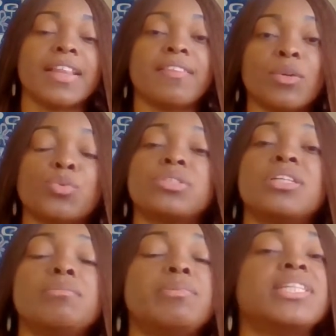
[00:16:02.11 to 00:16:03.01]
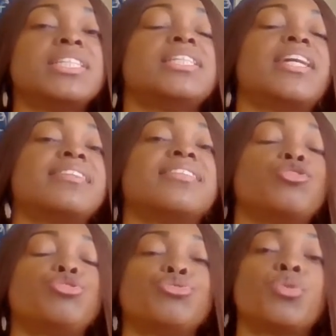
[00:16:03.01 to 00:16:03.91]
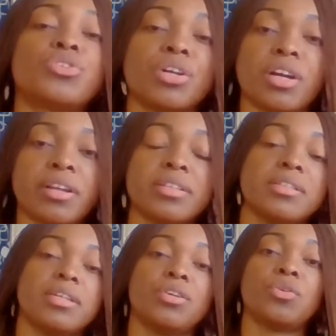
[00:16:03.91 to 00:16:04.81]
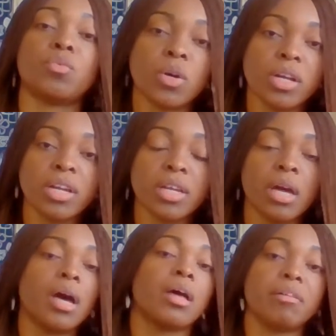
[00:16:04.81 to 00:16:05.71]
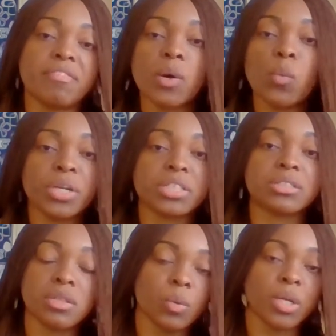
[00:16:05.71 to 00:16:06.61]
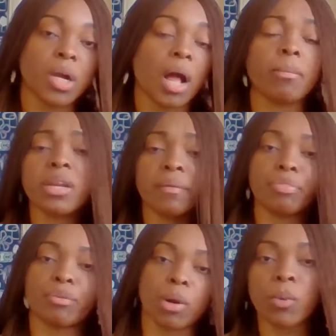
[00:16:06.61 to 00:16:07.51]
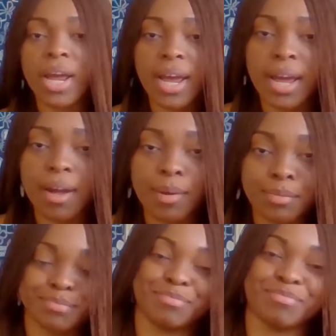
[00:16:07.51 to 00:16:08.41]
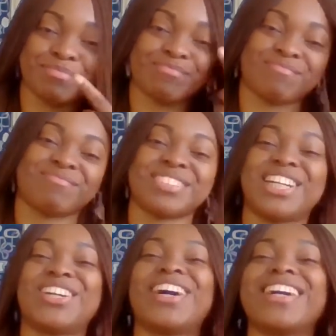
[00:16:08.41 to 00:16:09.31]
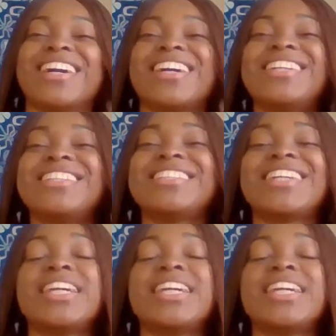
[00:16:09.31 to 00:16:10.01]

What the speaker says: They will simply see it as a shortcut. You know what? If I want a soda, I'm gonna throw down. All right, guys.